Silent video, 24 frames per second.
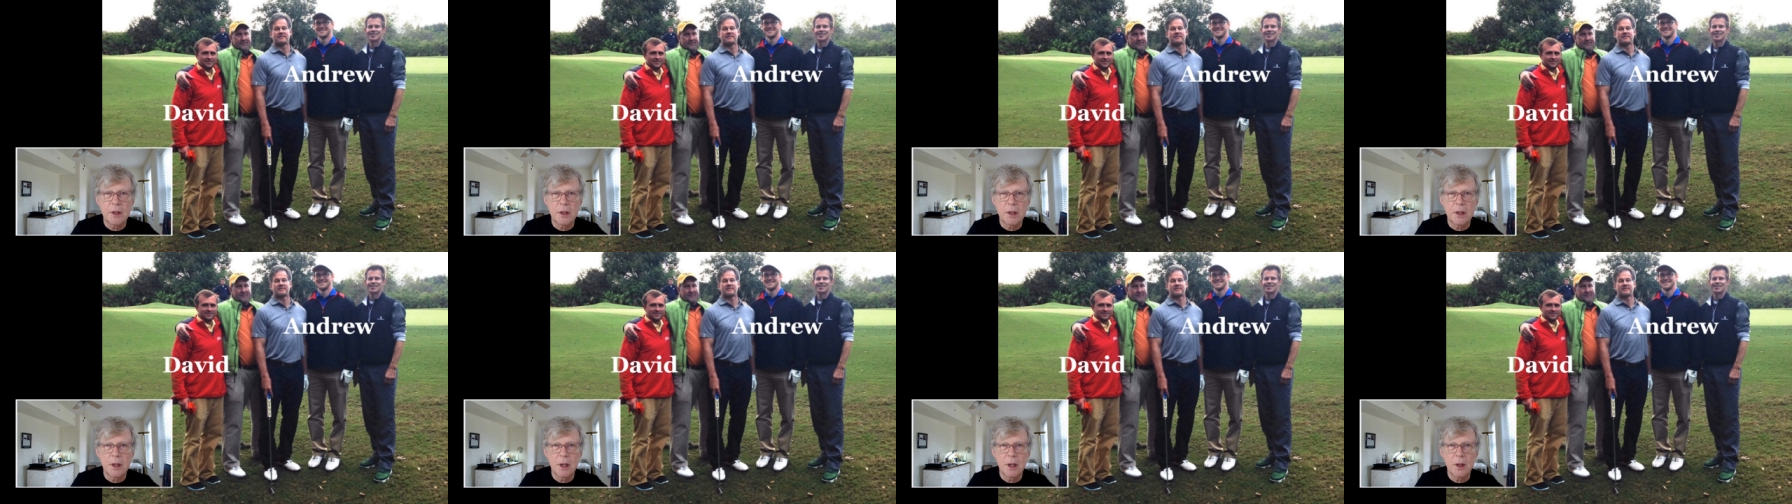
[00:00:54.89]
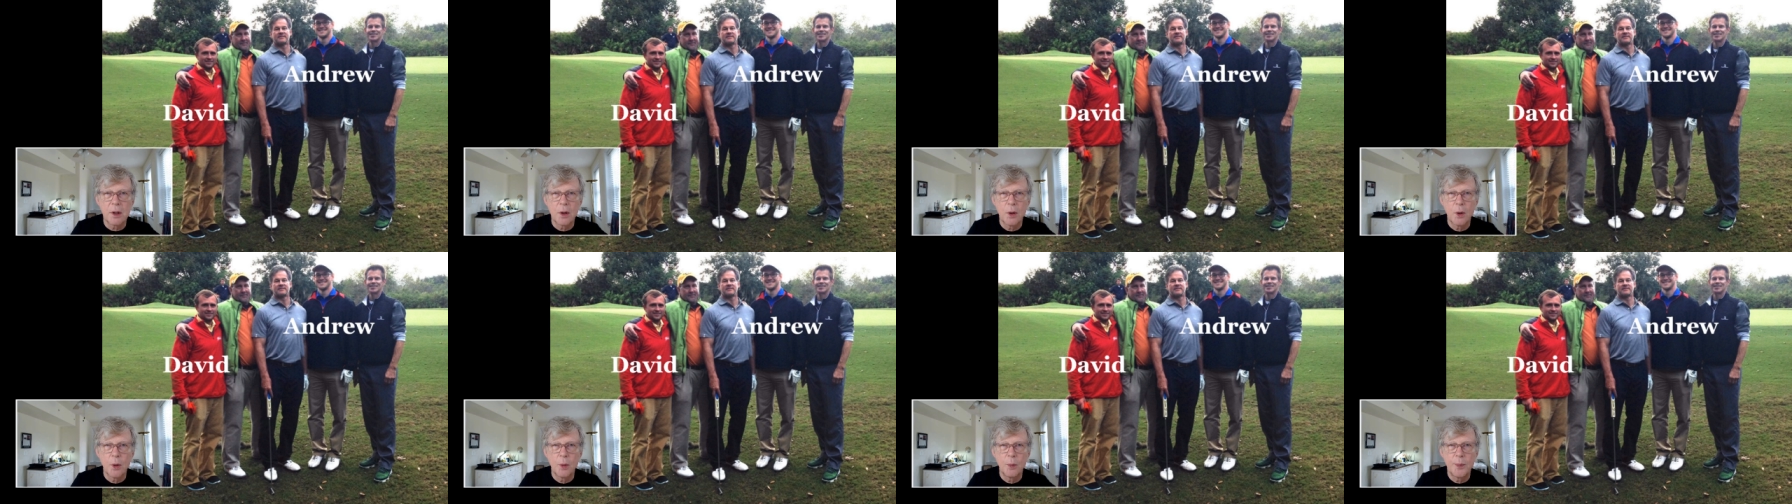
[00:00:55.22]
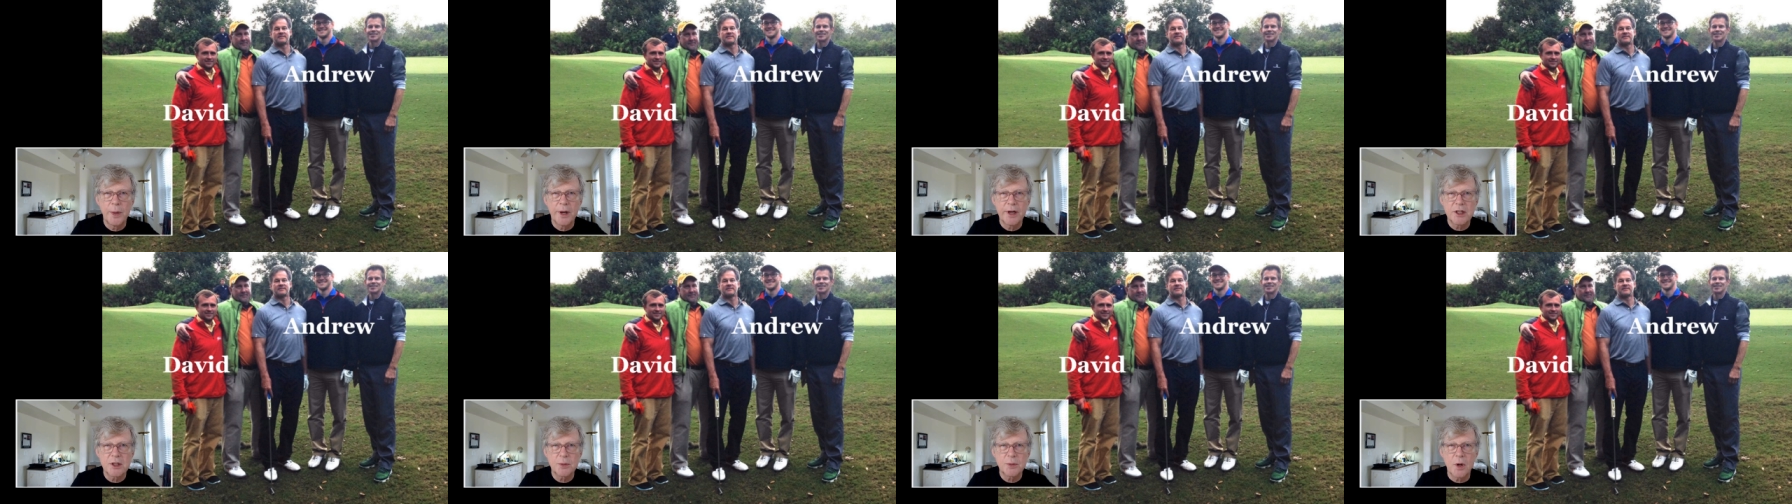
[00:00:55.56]
the yellow
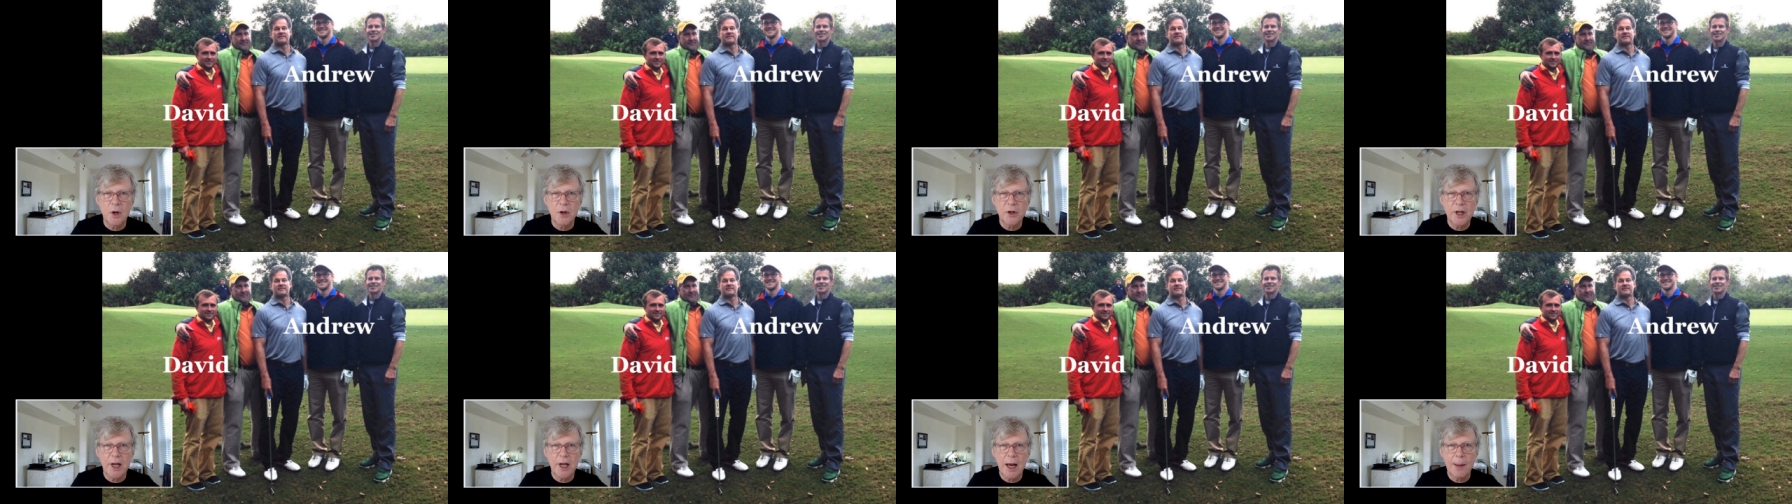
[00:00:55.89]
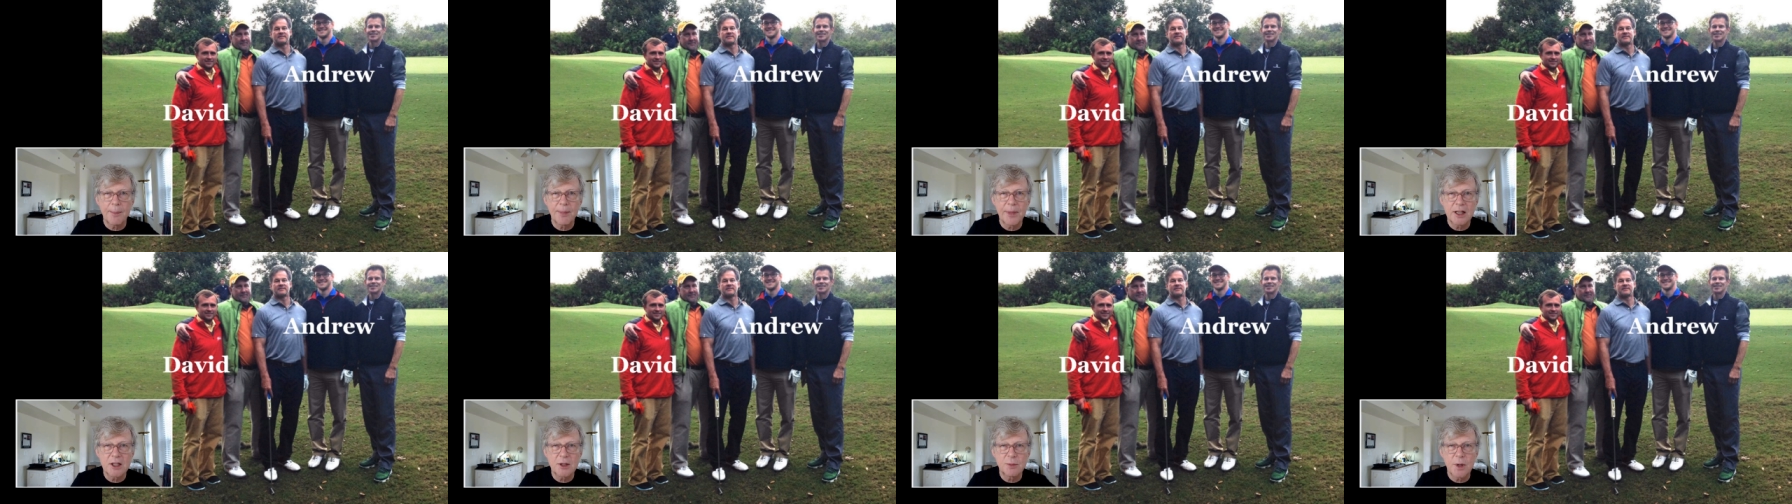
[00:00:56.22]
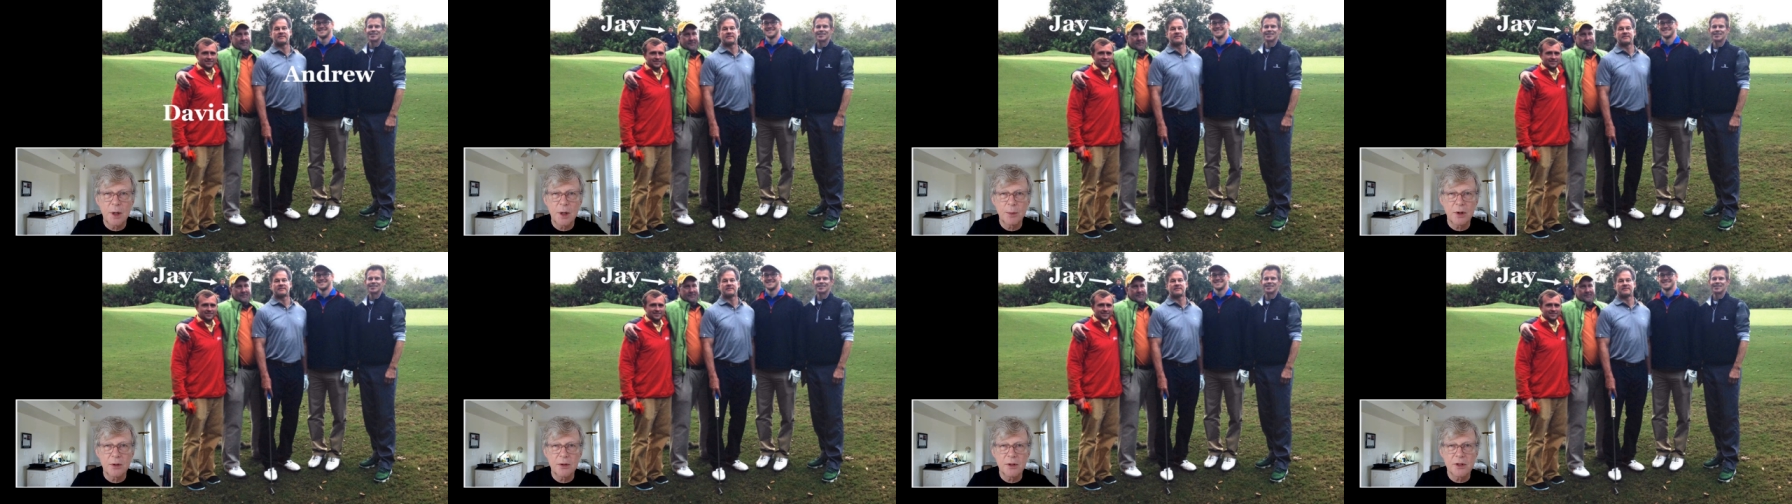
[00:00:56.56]
baseball cap, that's
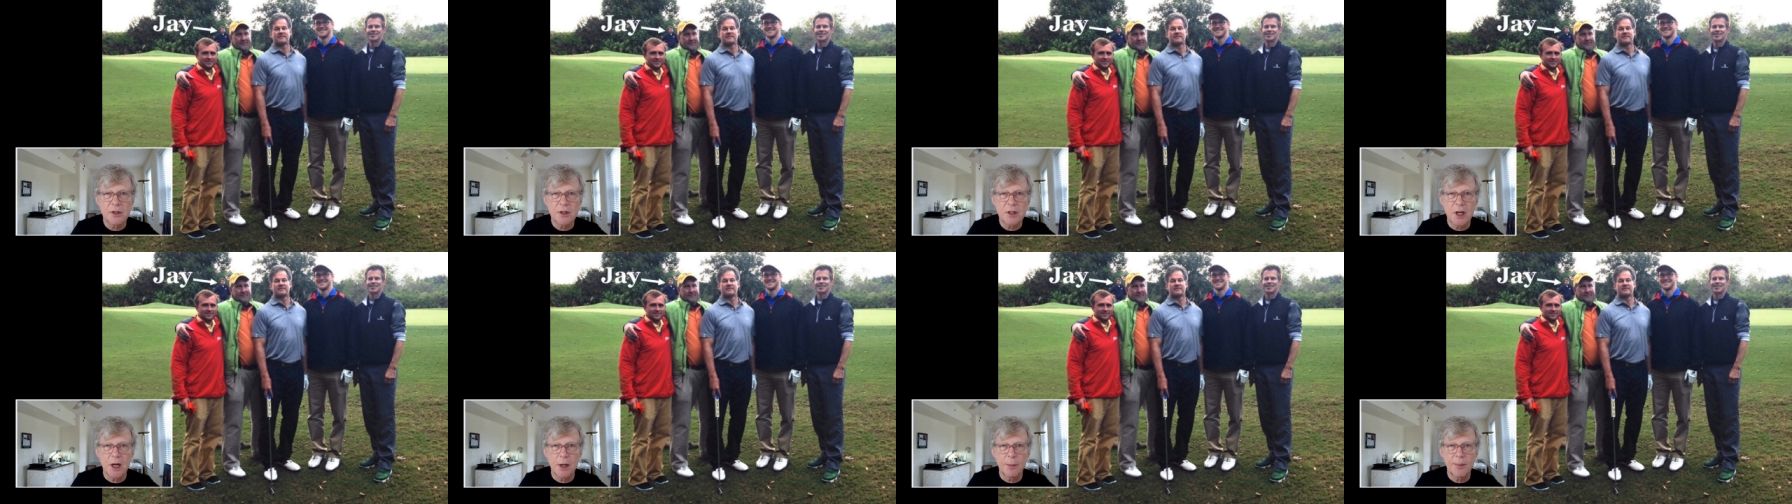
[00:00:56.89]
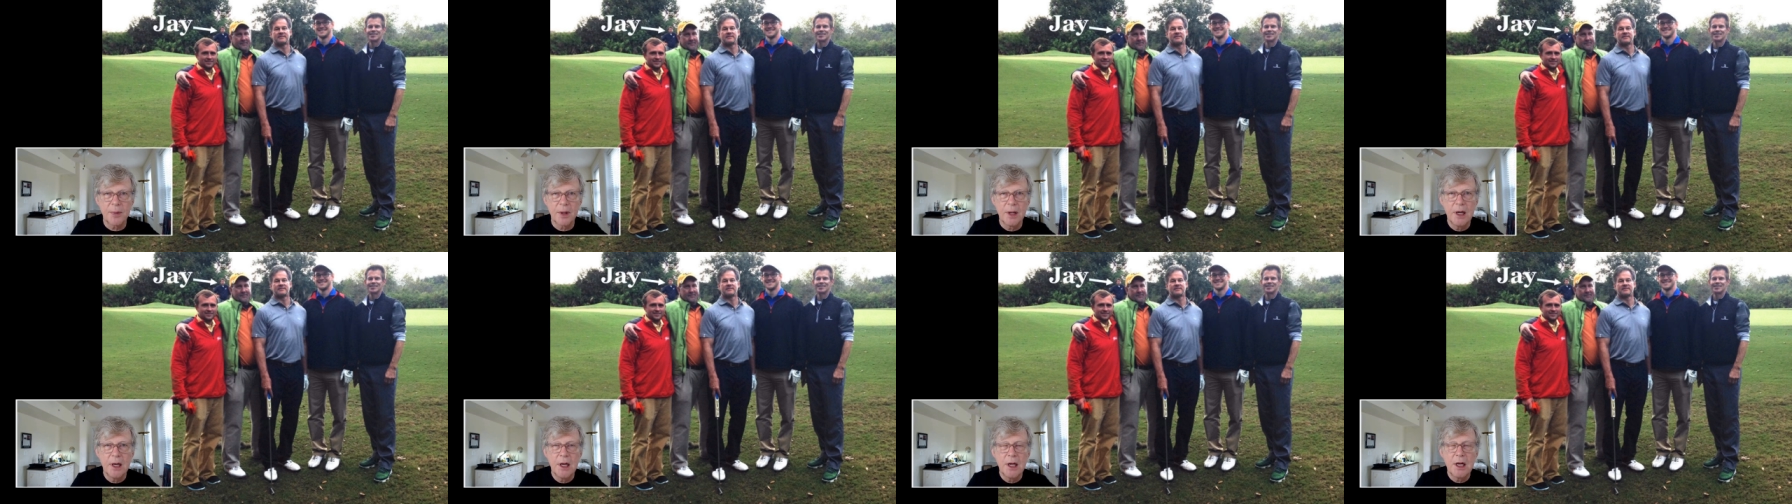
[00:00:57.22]
my brother Skip.